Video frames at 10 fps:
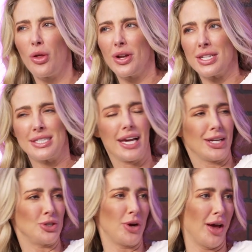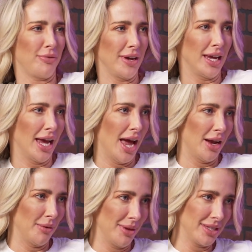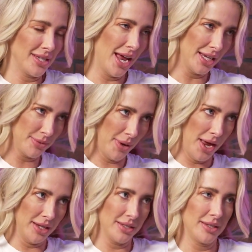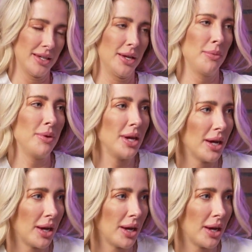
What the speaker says: a little sex trafficking at him. That's not as bad as being